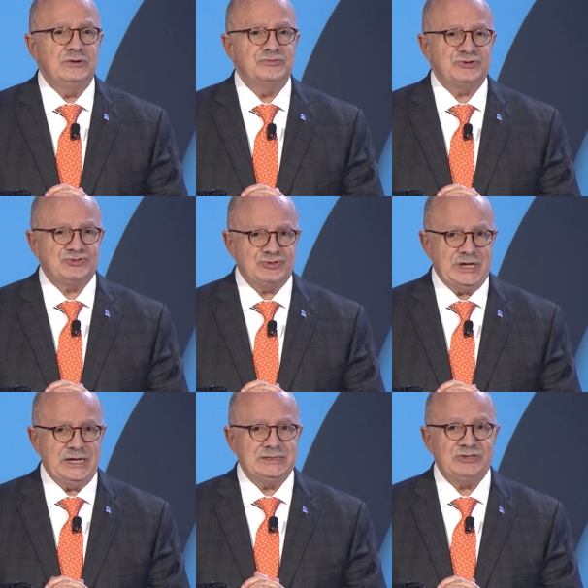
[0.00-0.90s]

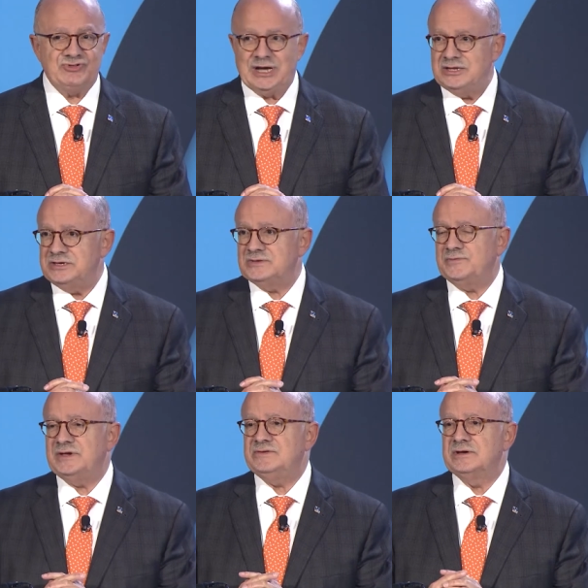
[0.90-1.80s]
understand the challenges
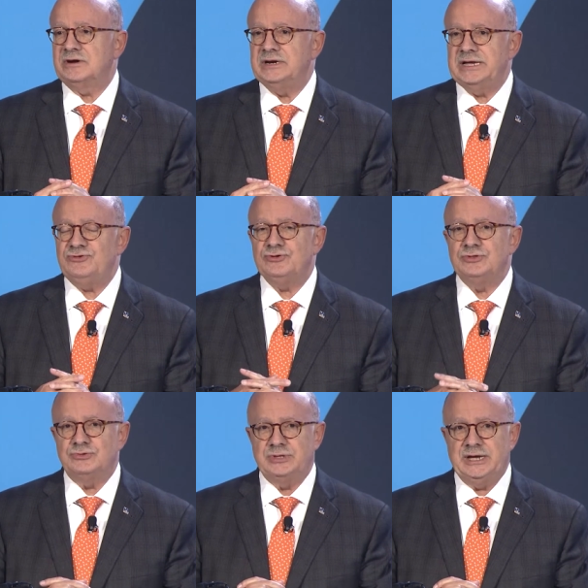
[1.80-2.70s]
facing our nation
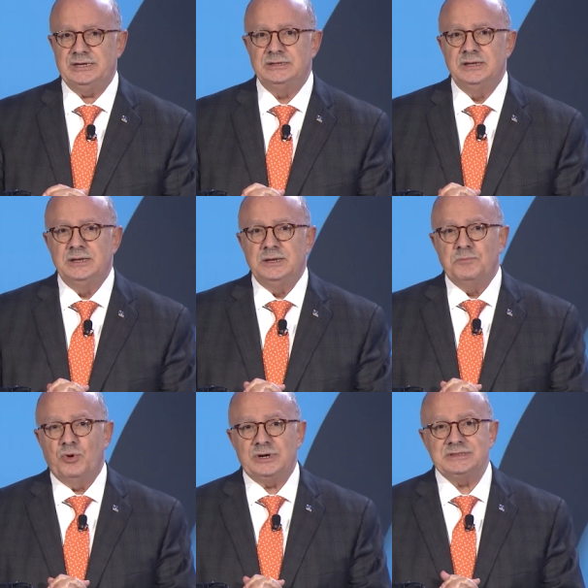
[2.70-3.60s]
today,
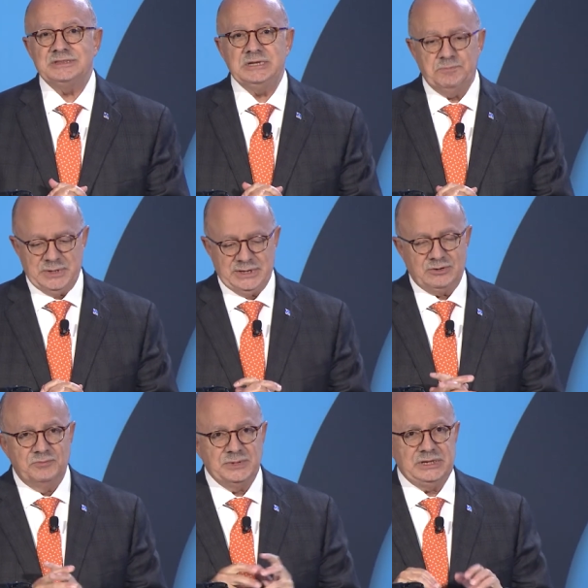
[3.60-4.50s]
but are deeply
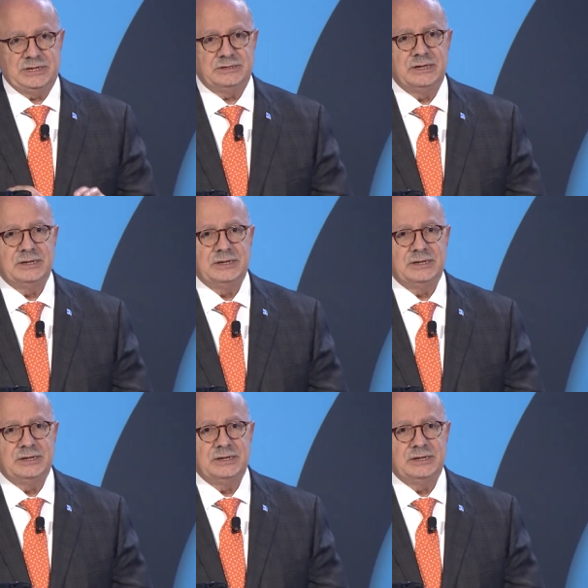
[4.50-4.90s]
committed